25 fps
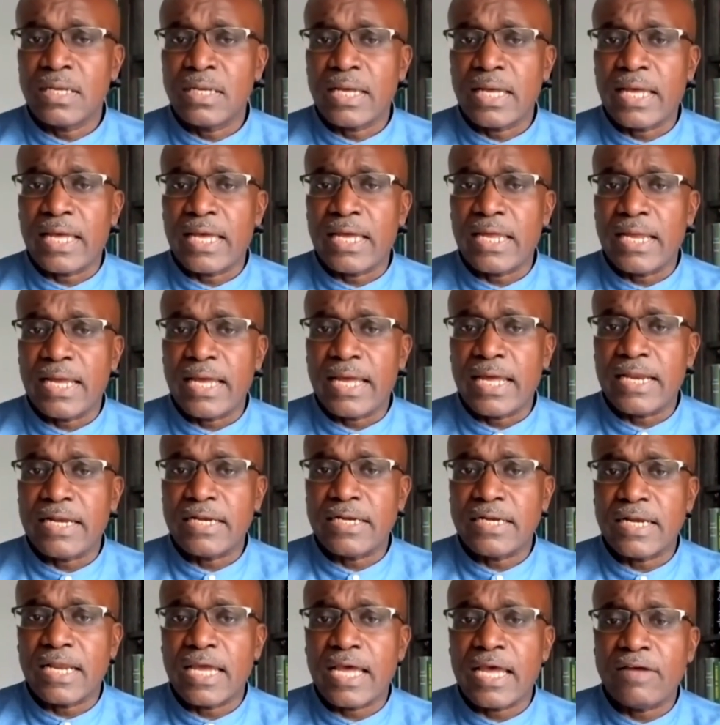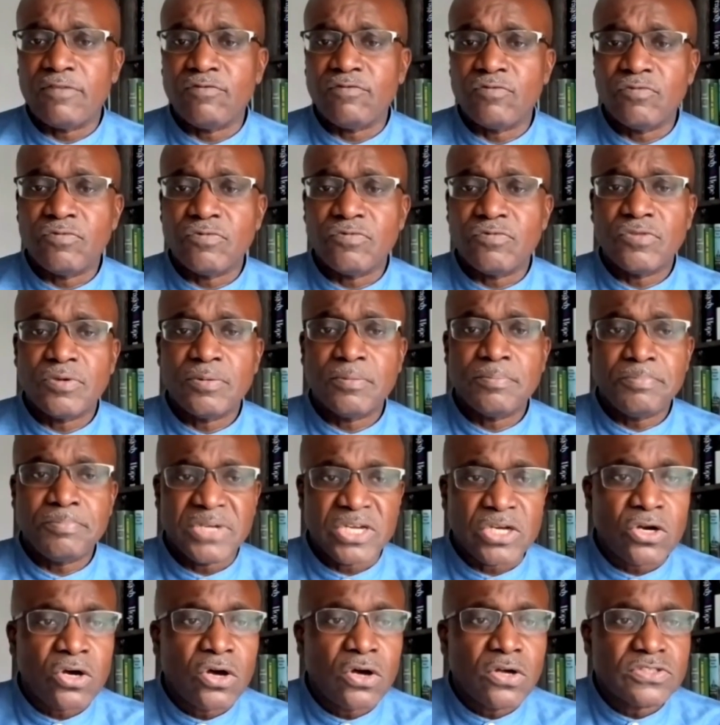And
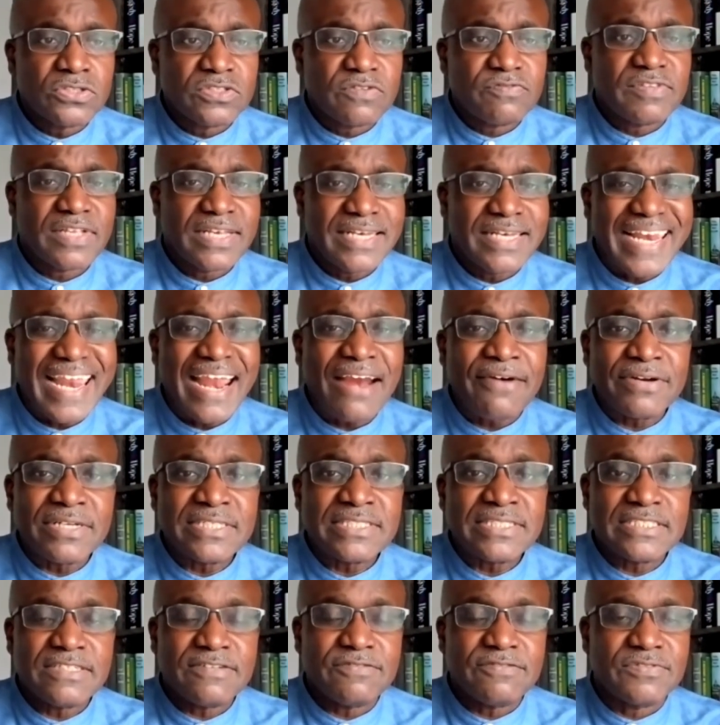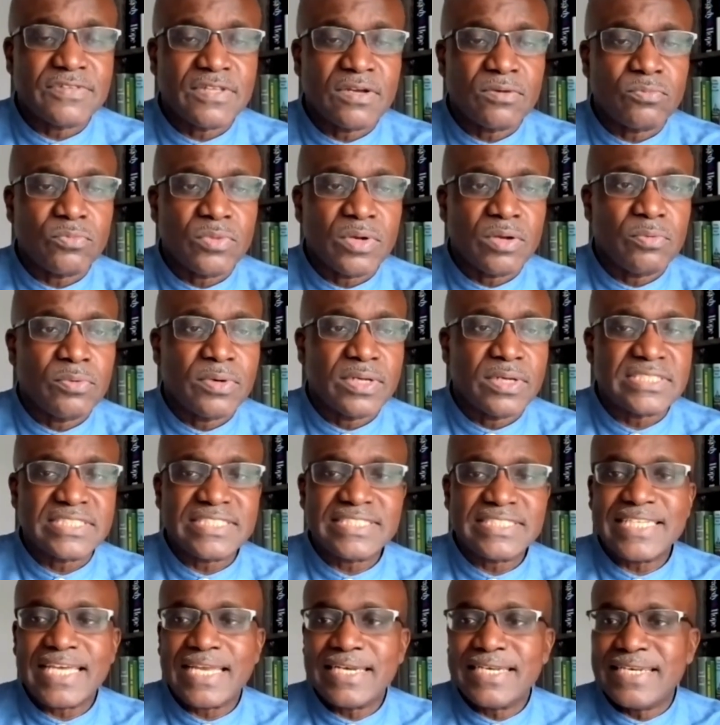because of the narrative that we were
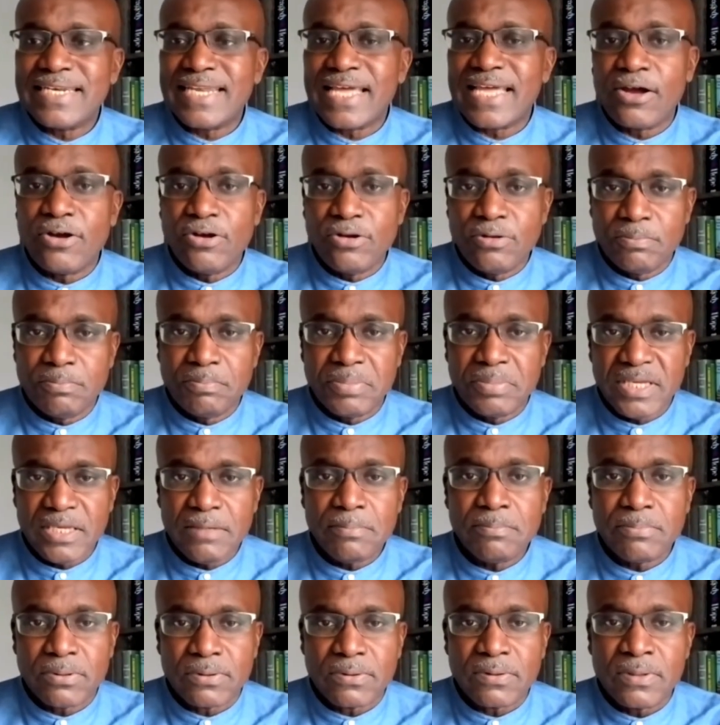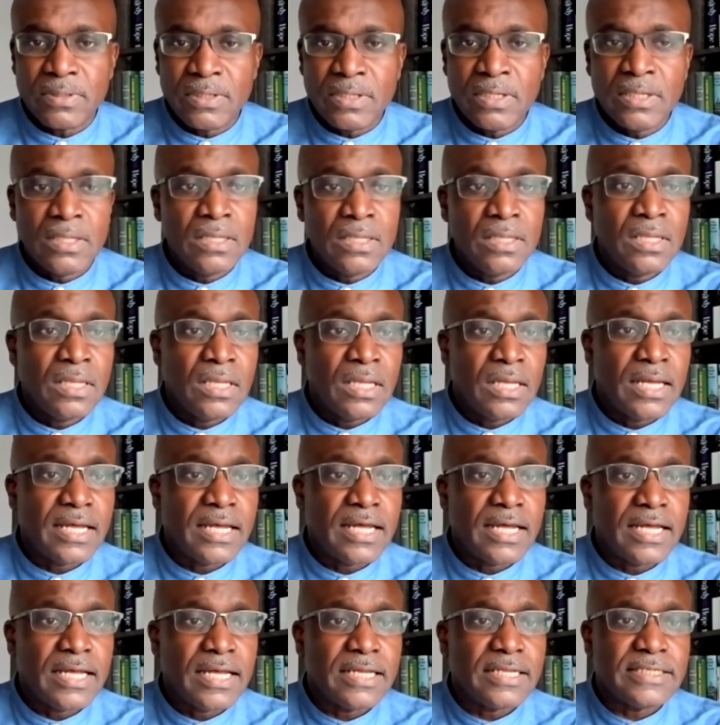selling our own people,
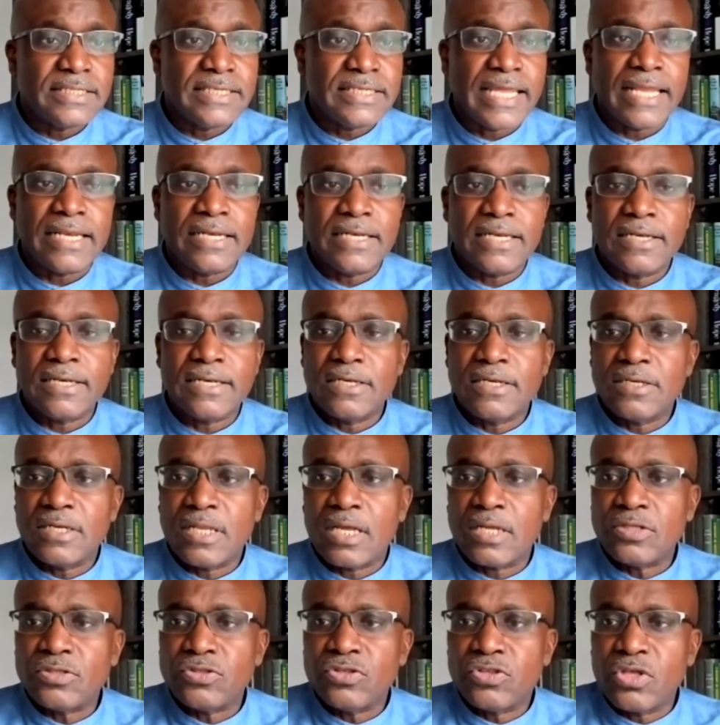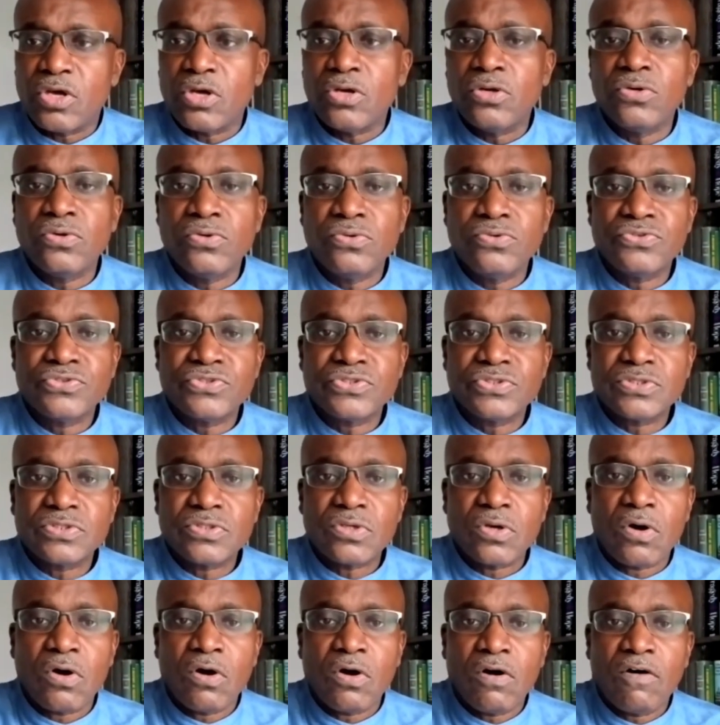then those
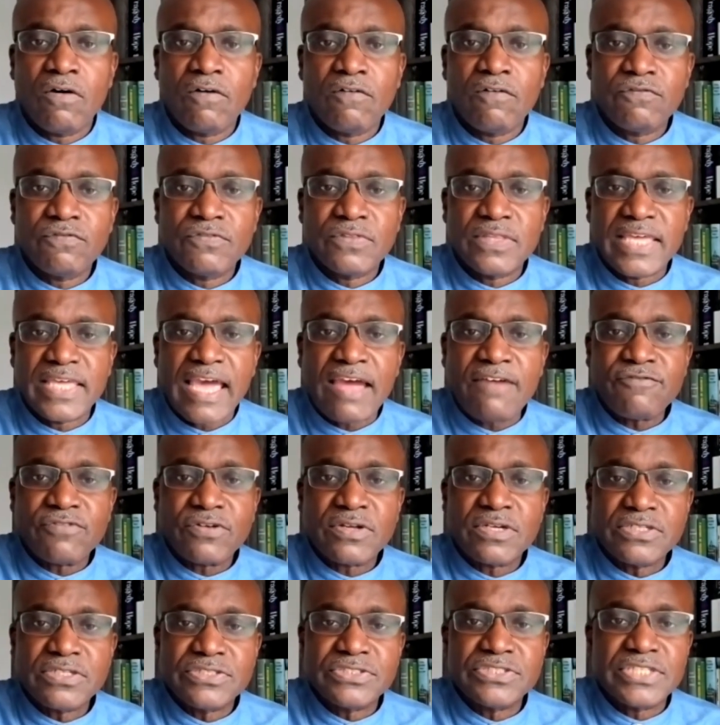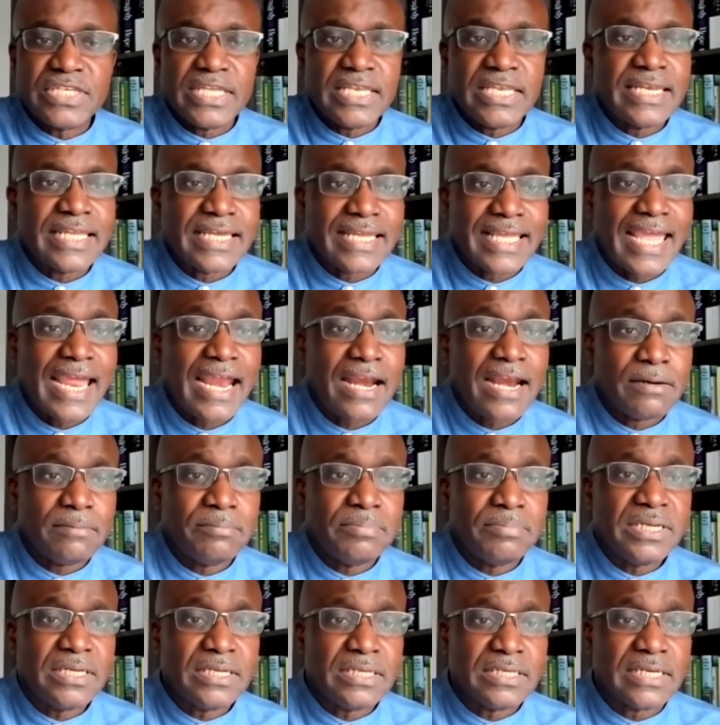of the Africans in the
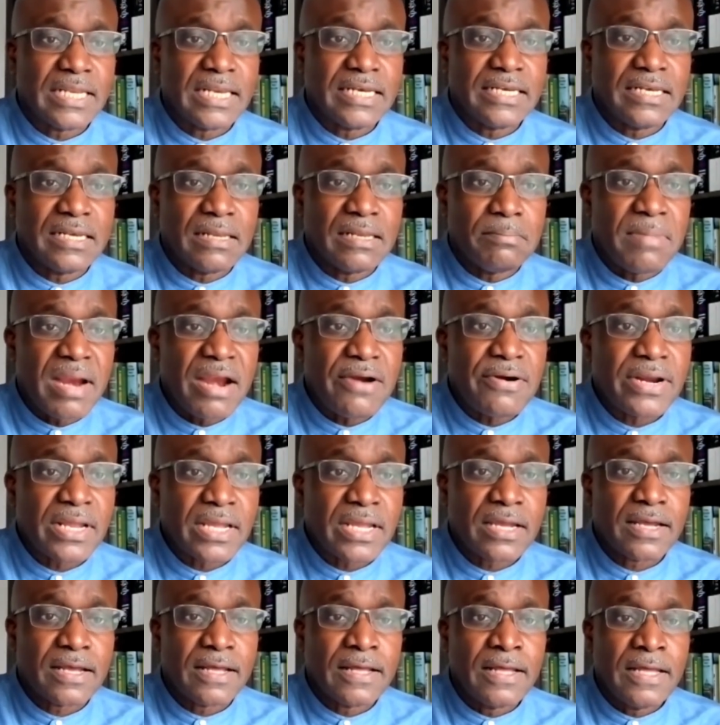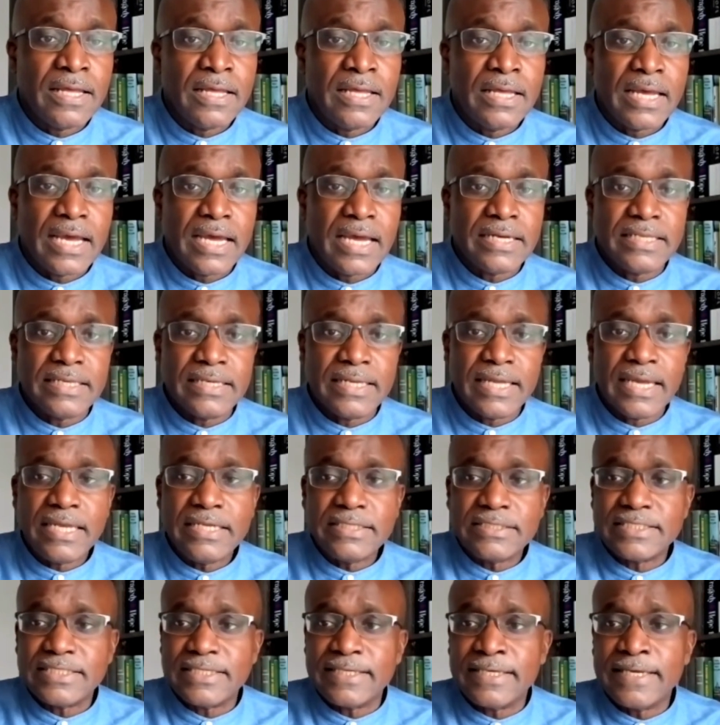Caribbean and in America and in
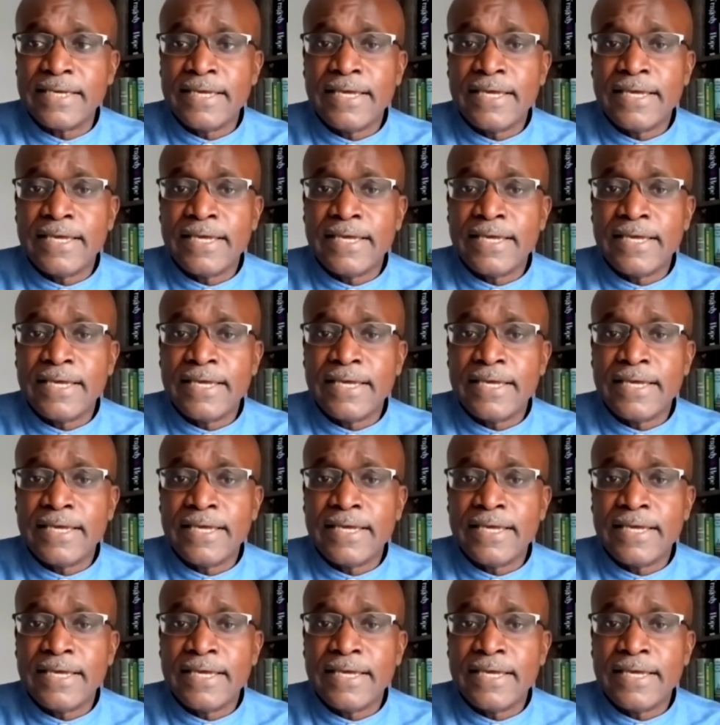Haiti